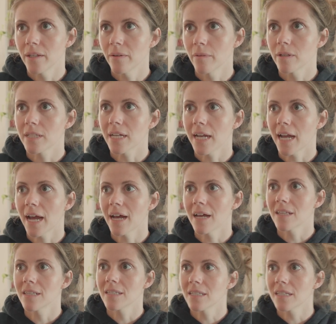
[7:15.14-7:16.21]
It was like
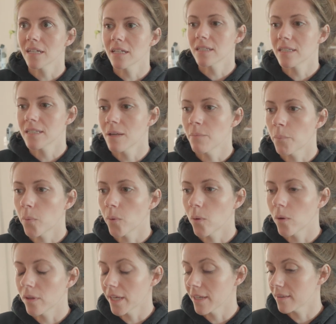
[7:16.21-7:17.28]
as
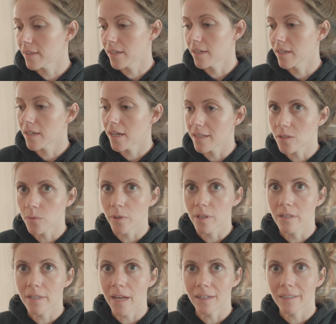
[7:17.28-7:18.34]
simple, like the cuts were
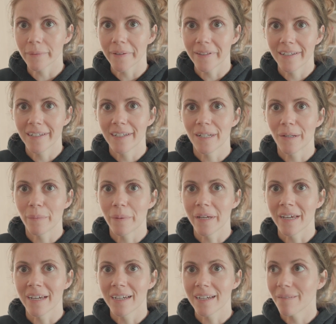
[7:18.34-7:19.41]
exactly where they needed to be
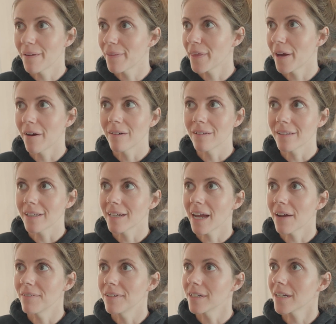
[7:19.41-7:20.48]
uh-huh. without like
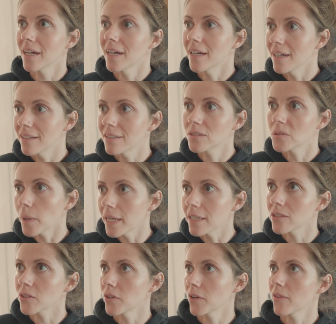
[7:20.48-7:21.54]
having to cut
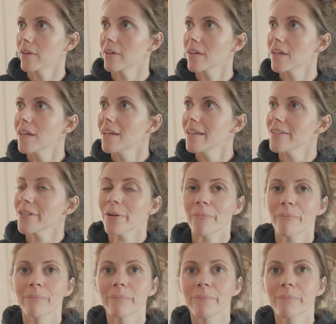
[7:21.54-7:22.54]
twice or anything. So